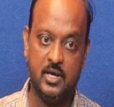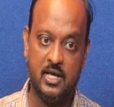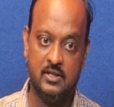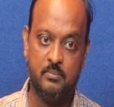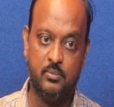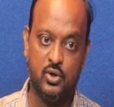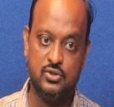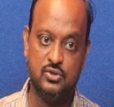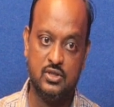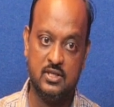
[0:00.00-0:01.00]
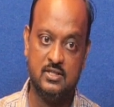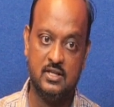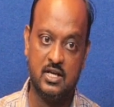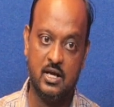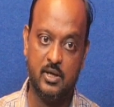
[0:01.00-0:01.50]
and then positive charges
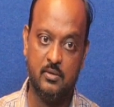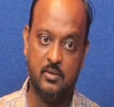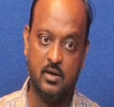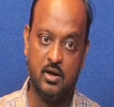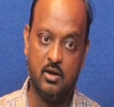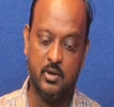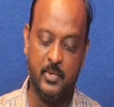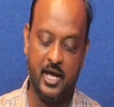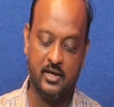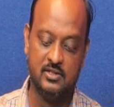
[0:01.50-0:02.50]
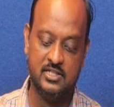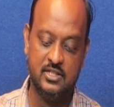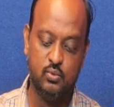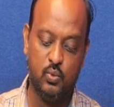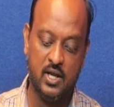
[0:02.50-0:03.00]
are coming back. This
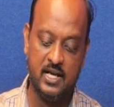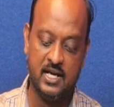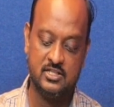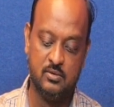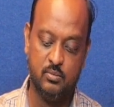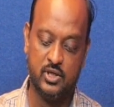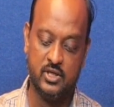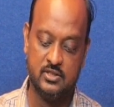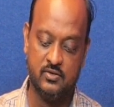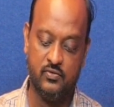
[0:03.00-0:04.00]
is one action potential